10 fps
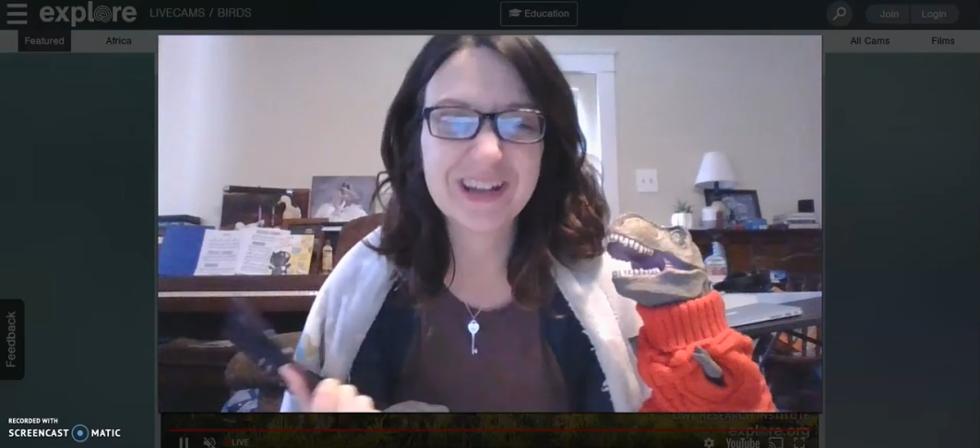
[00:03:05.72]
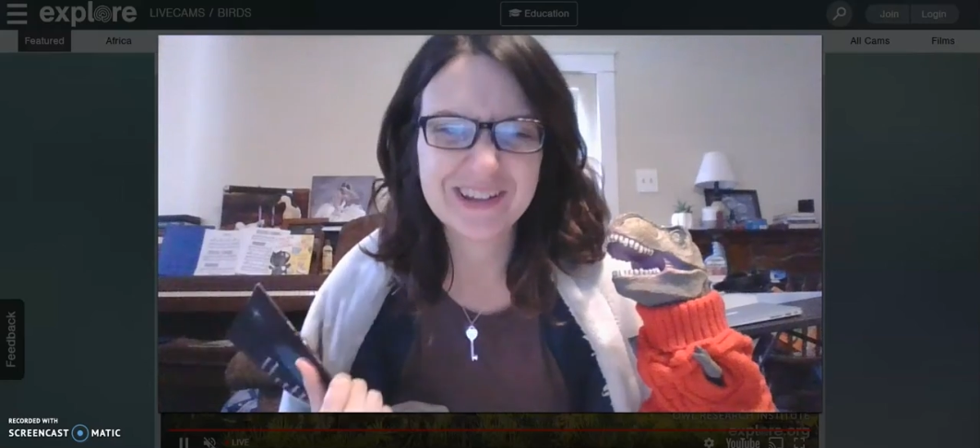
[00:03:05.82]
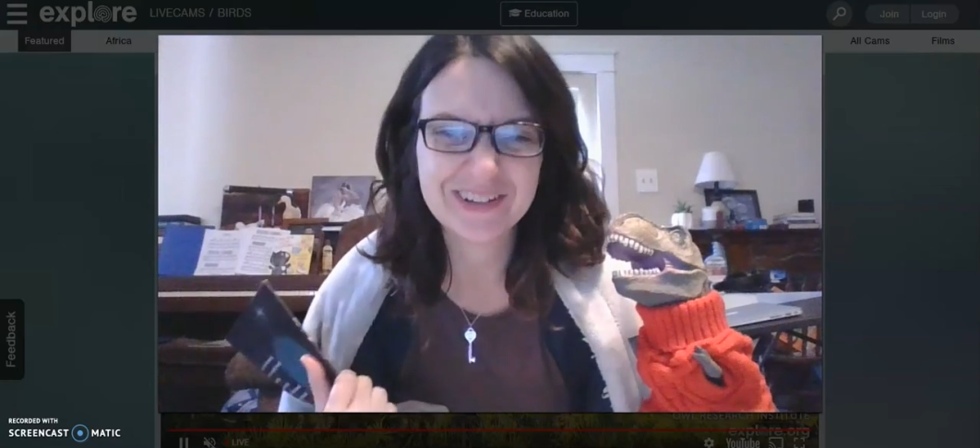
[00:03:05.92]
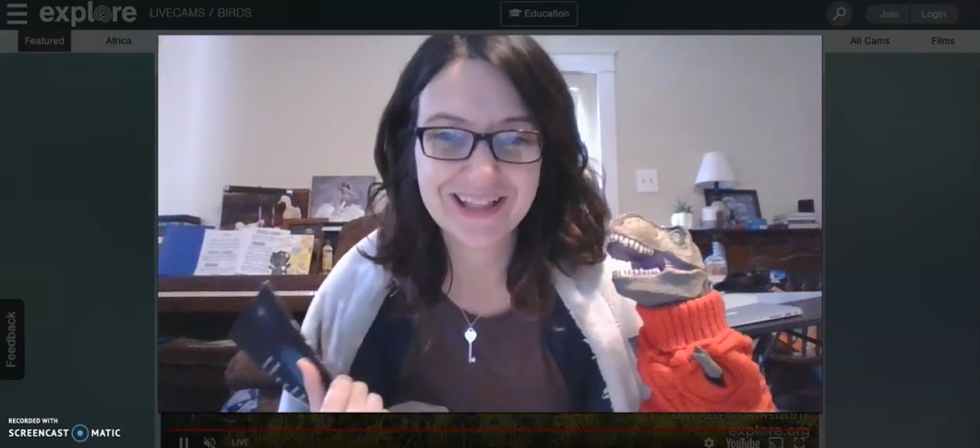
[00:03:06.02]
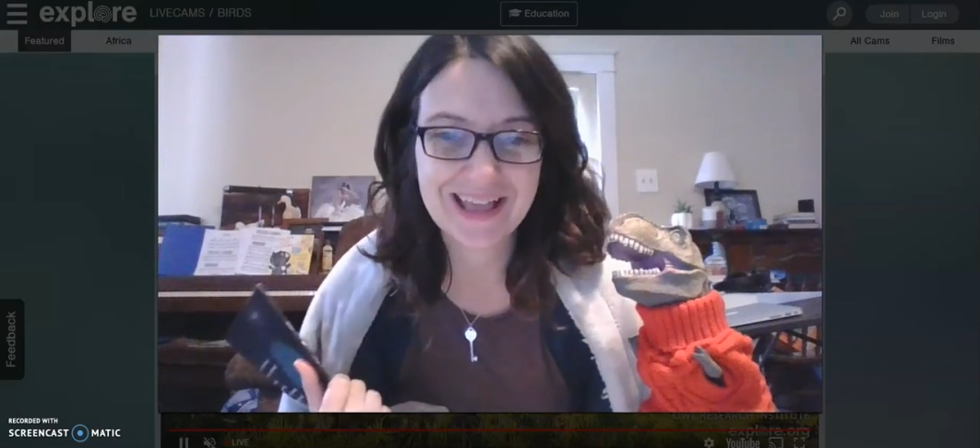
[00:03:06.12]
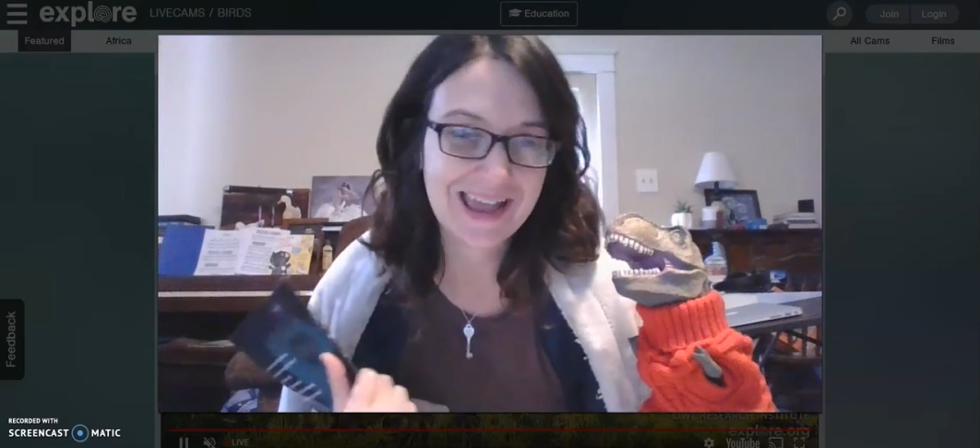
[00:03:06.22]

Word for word: real